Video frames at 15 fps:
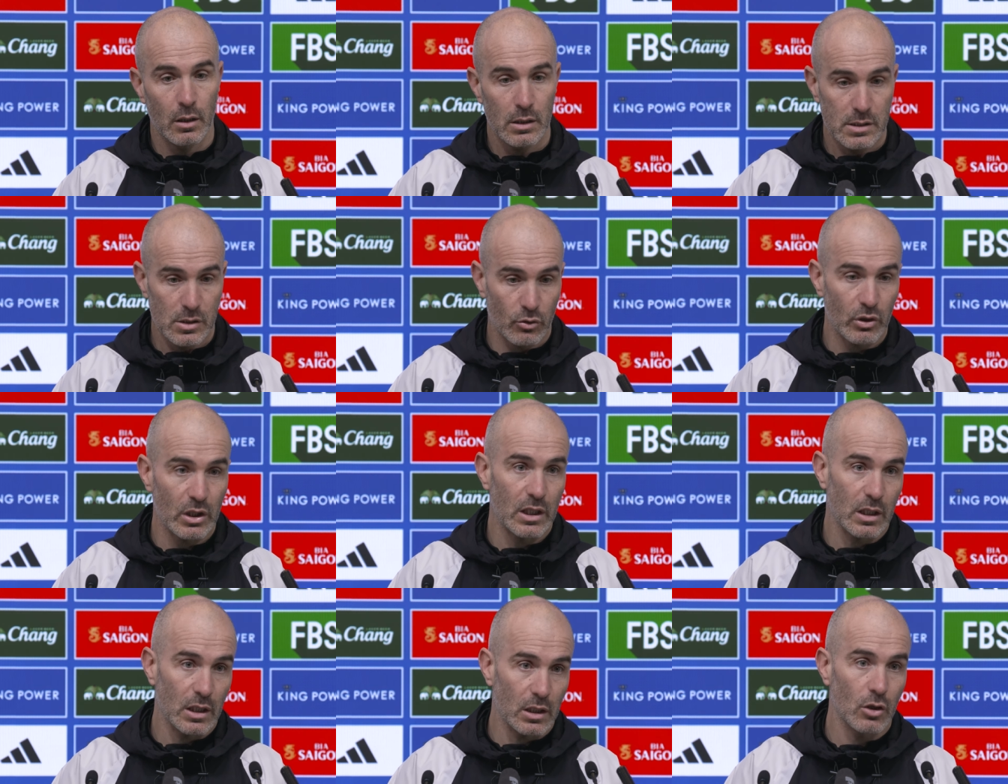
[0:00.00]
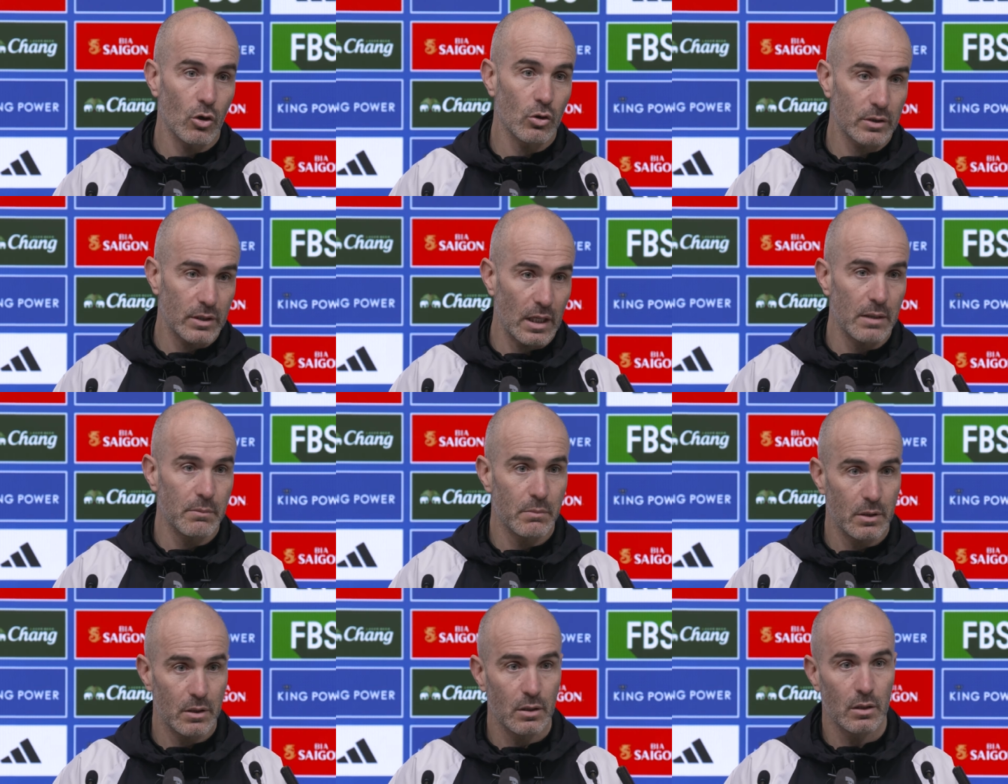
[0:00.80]
It's already a long
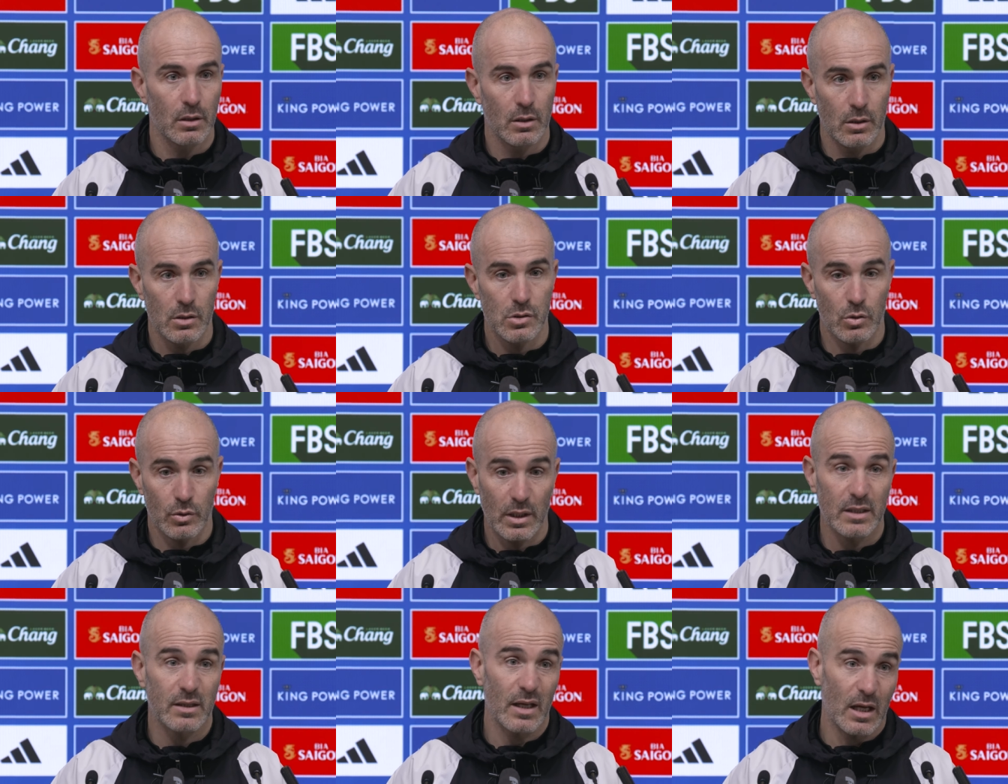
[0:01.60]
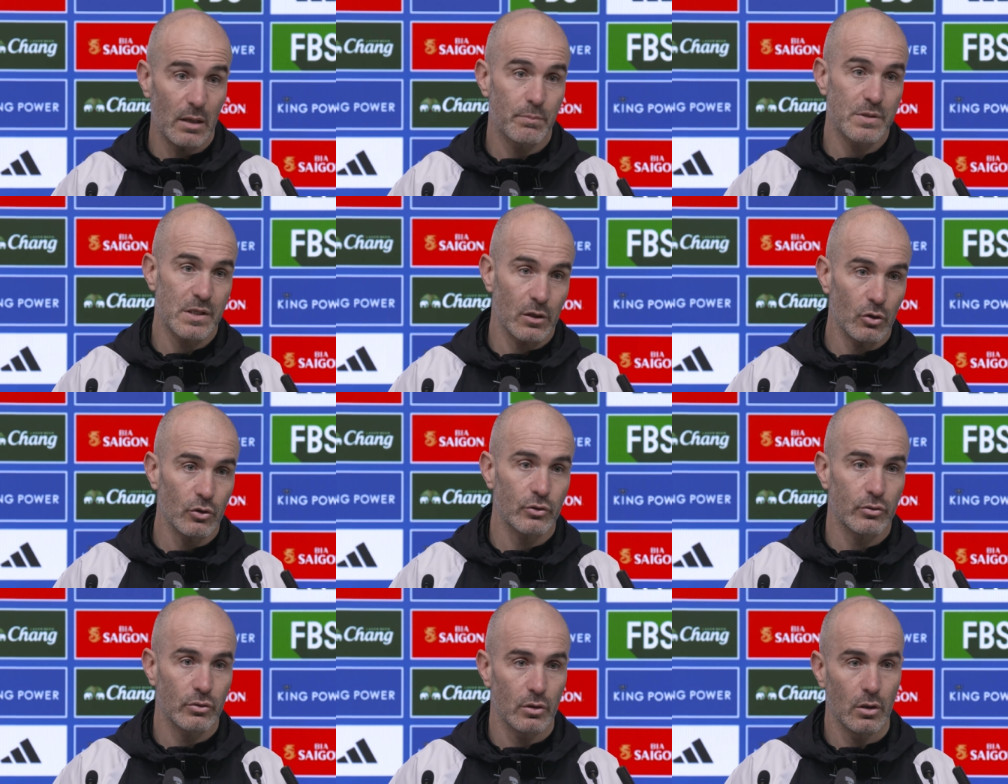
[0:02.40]
time, so that helps a
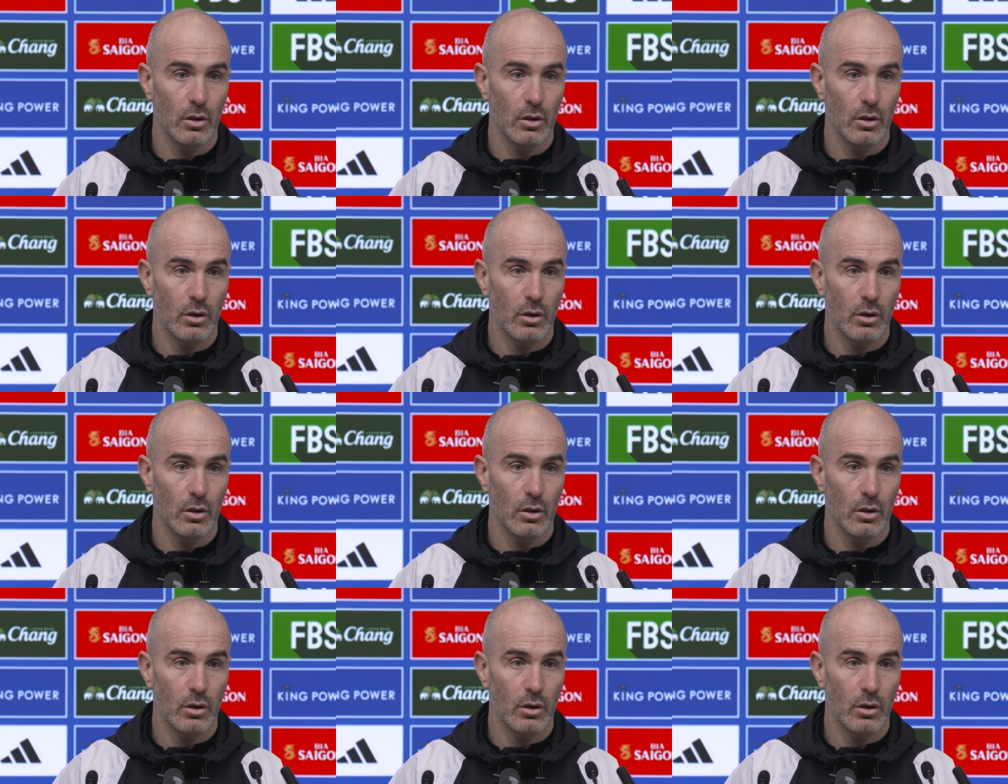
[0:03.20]
lot.